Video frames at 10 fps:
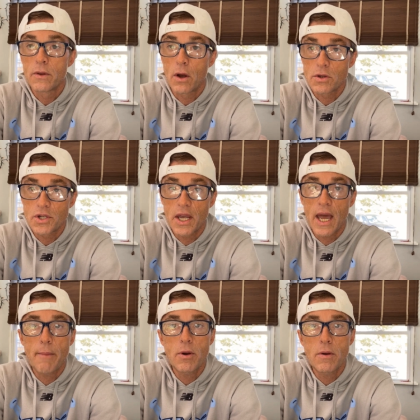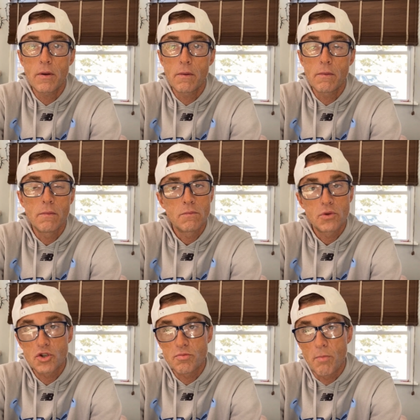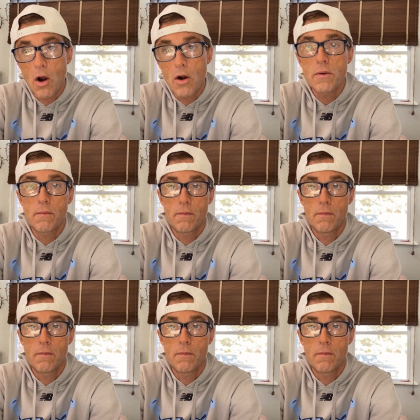Tulsi Gabbard, smart.